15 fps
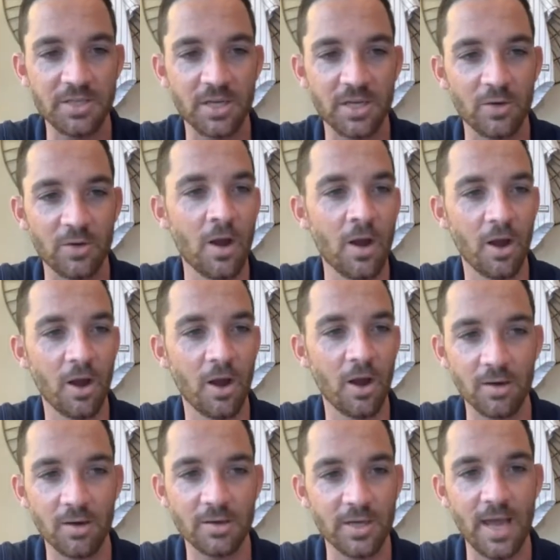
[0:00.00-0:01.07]
Hurt till
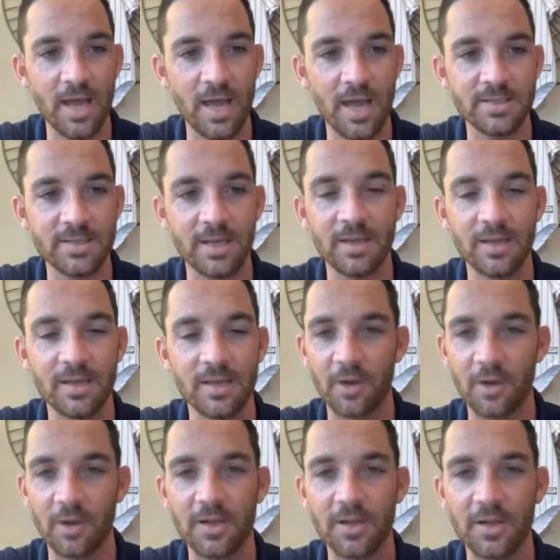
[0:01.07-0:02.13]
KC,
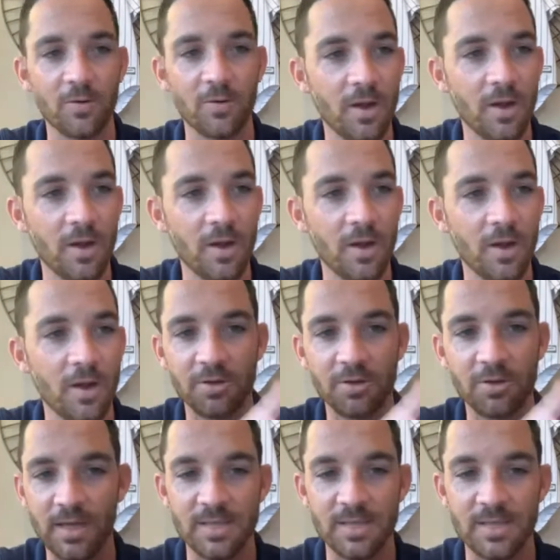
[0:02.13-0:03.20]
32. Hurt the rest of the
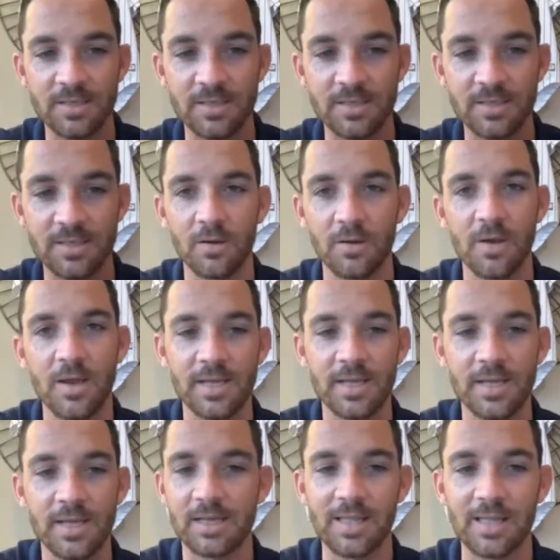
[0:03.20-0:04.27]
season. So he's like a
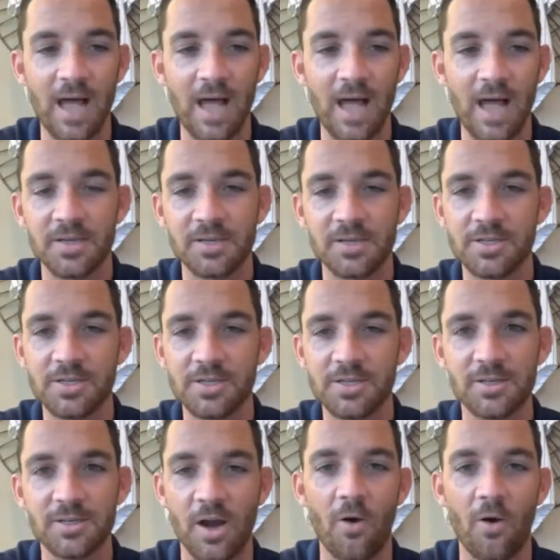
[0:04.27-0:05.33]
lock to just go
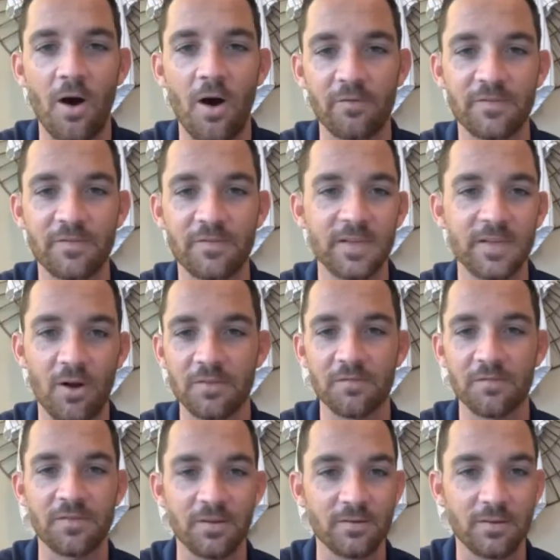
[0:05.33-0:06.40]
off if he's on the field,